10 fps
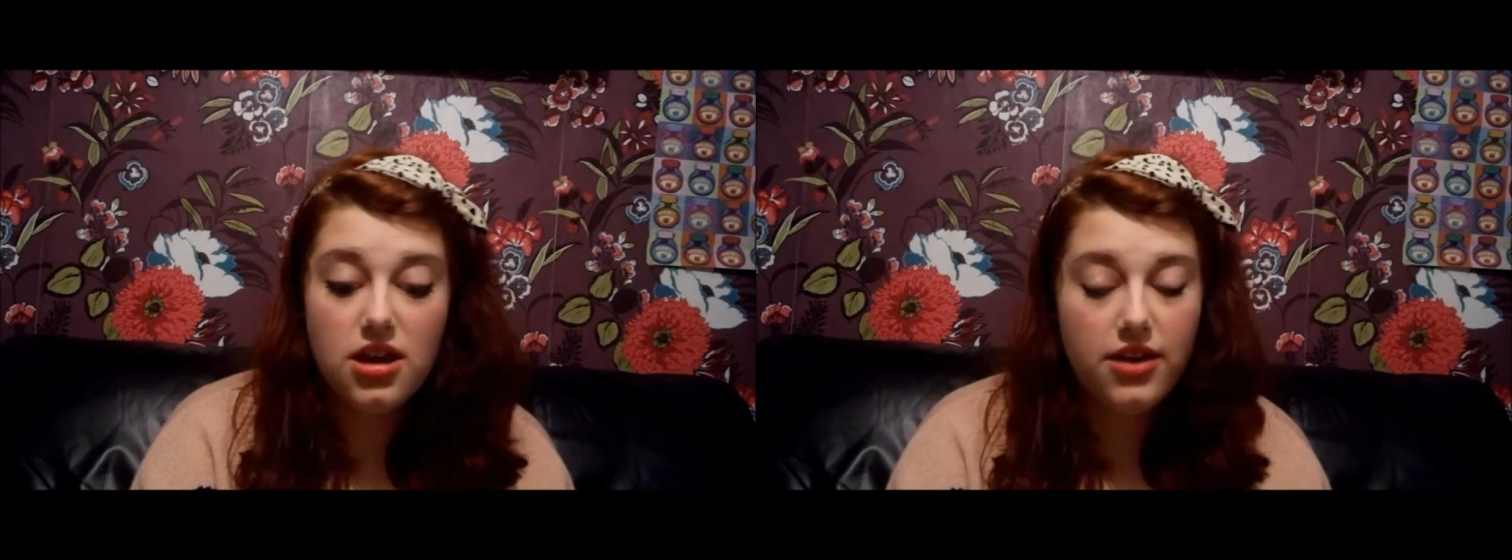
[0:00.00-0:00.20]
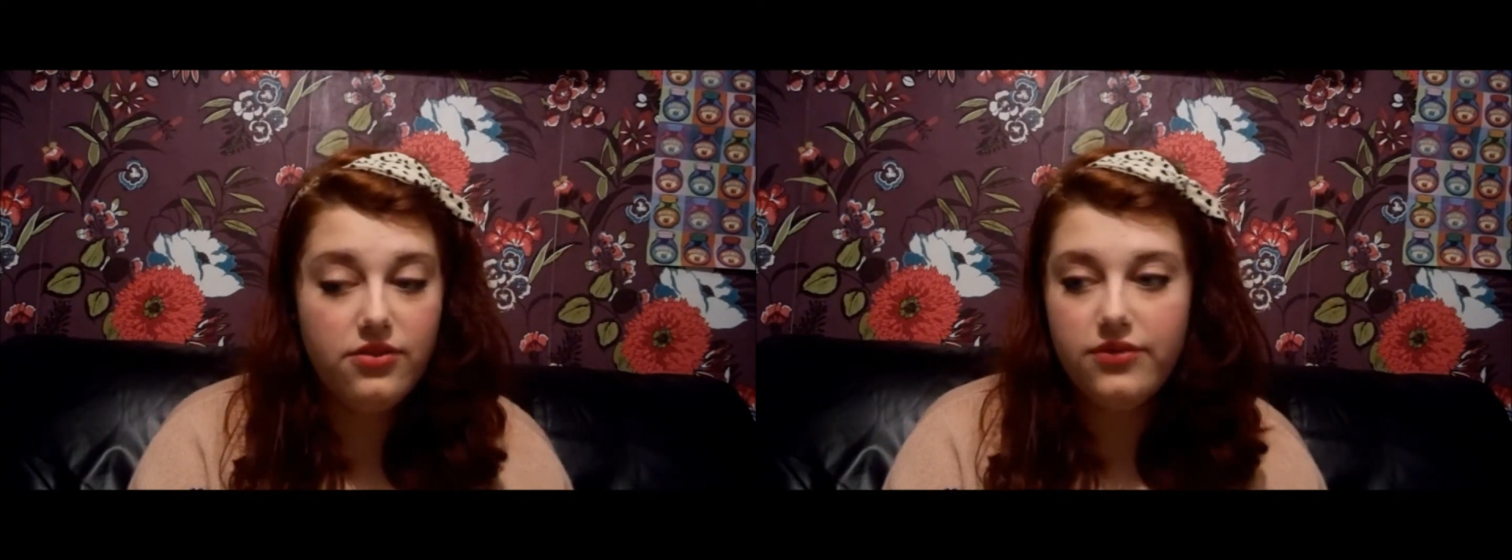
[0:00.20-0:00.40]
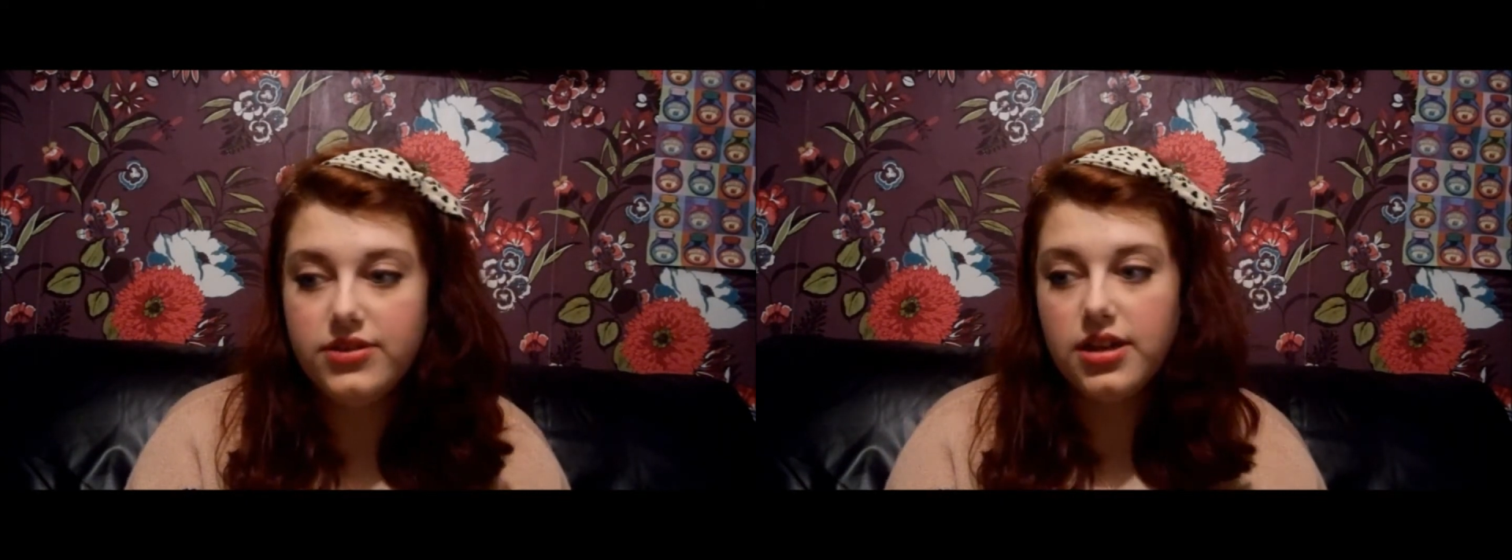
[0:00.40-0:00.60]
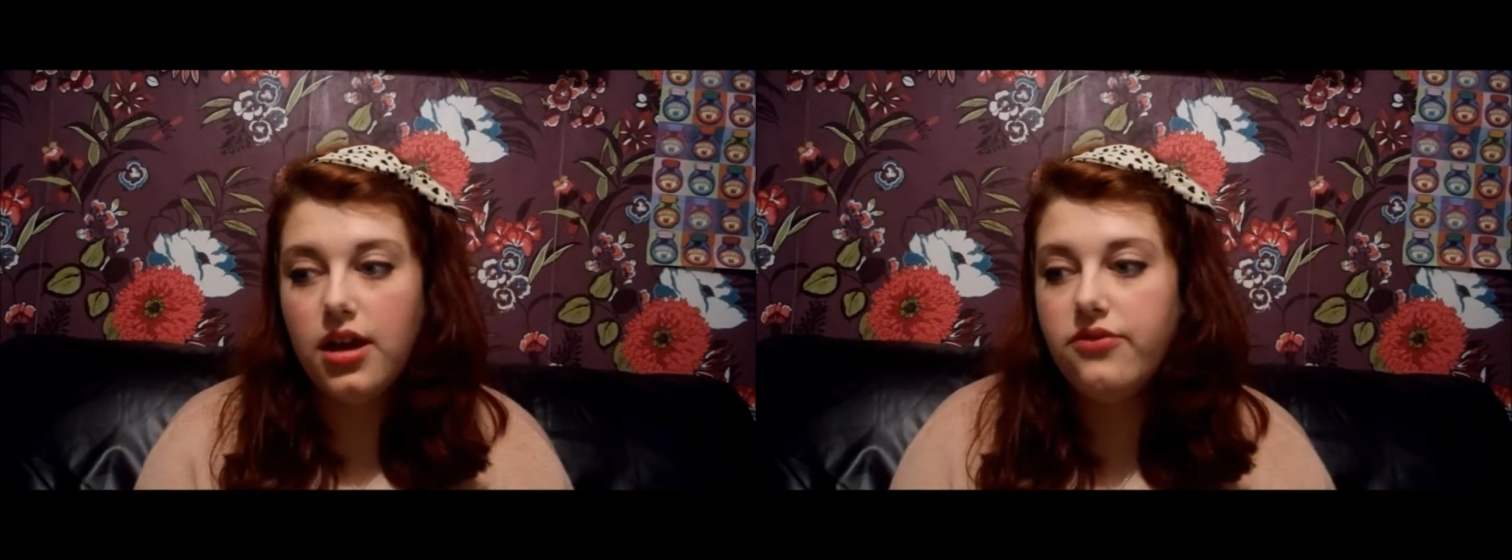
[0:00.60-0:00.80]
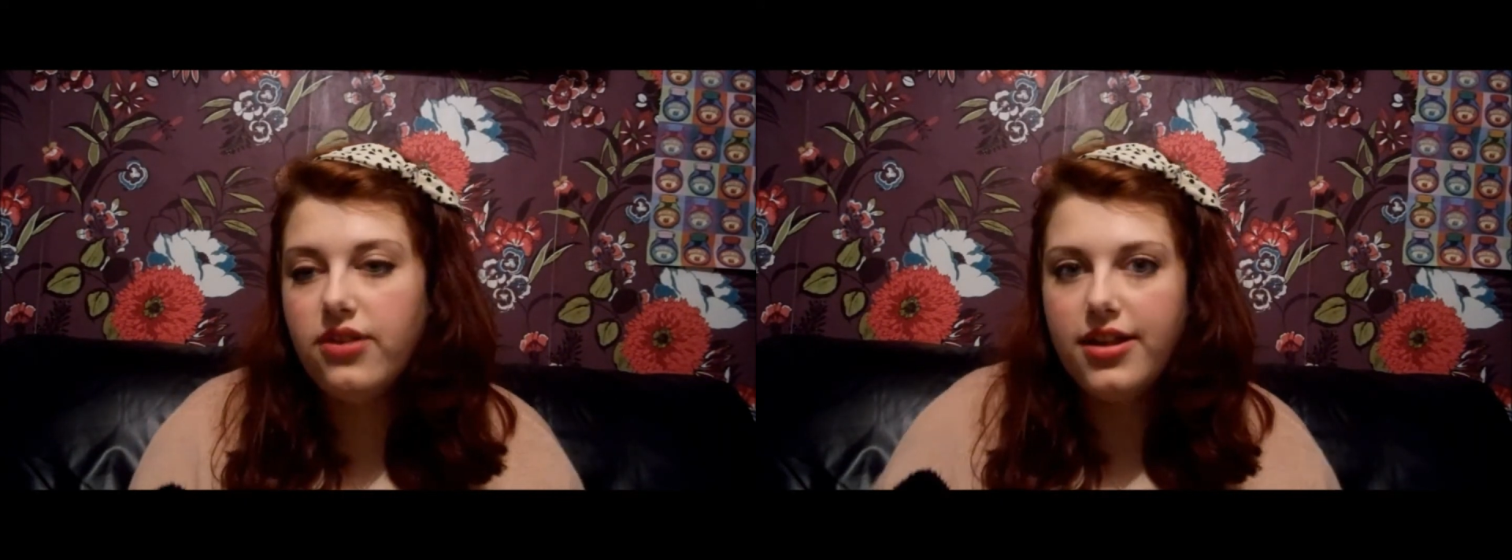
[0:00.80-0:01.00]
I've loved it.
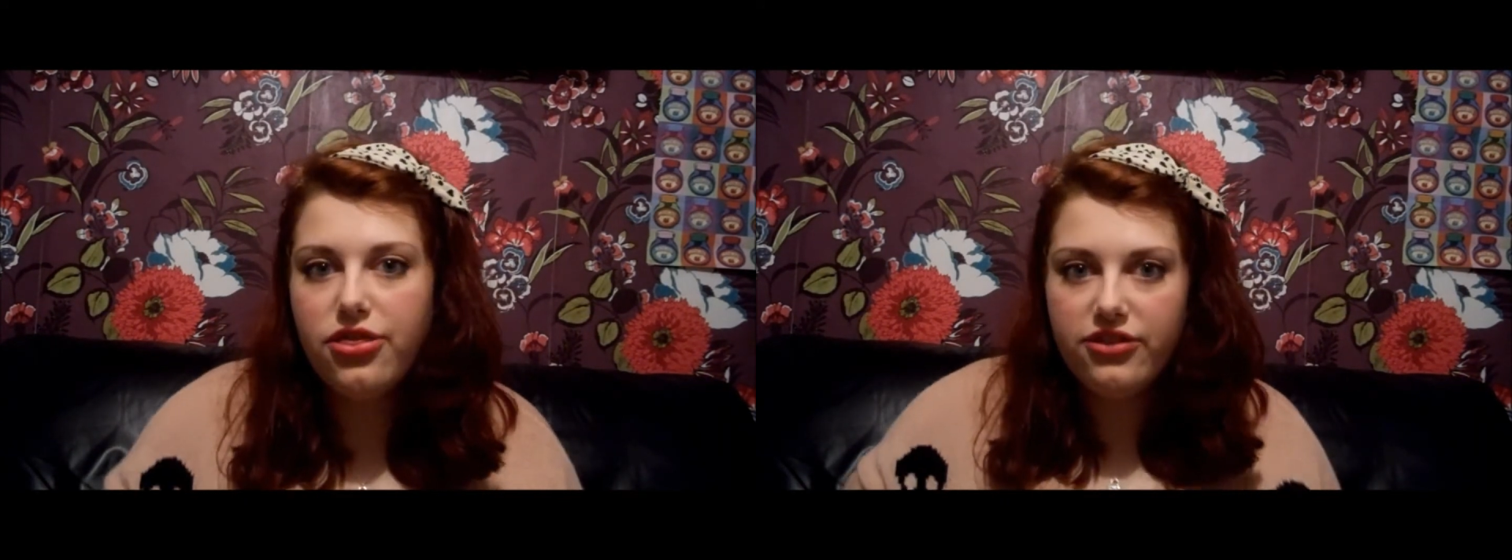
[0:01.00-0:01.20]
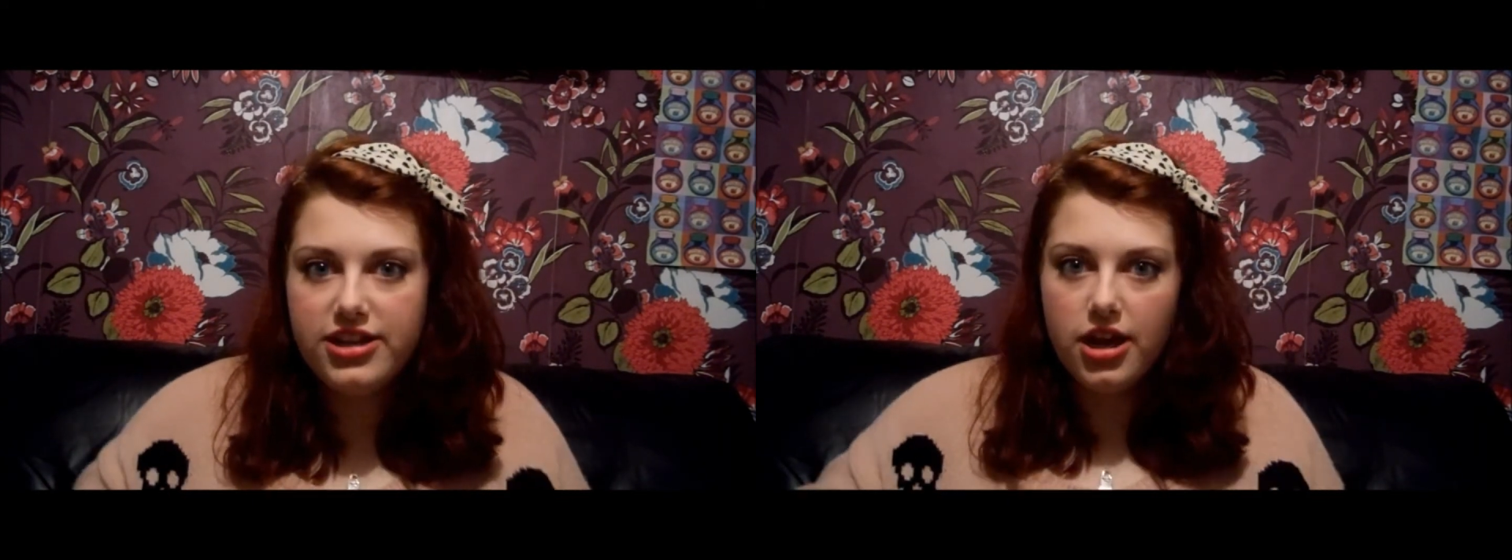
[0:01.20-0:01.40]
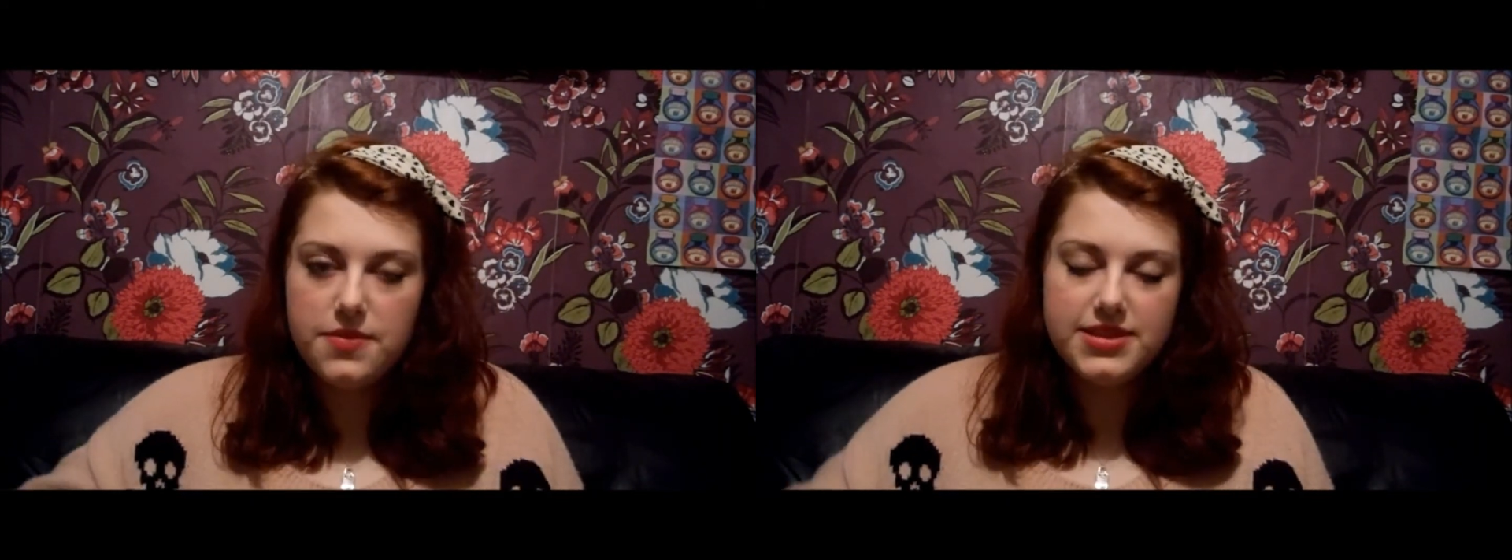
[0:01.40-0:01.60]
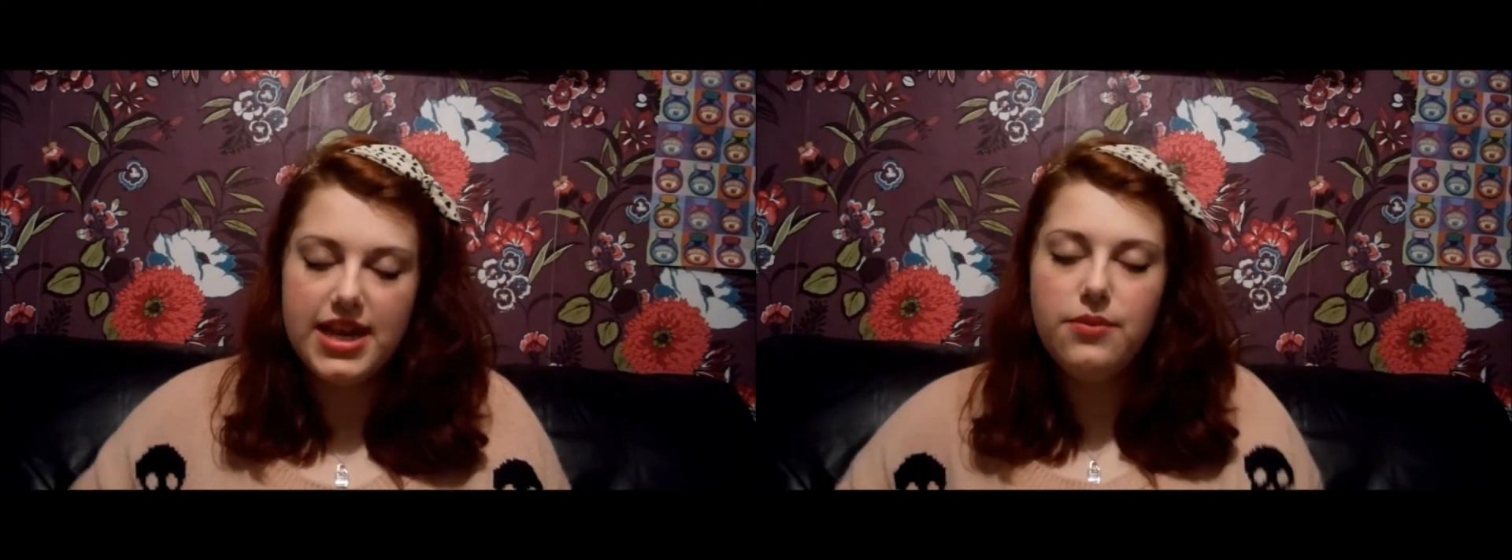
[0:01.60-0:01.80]
I've read it three times and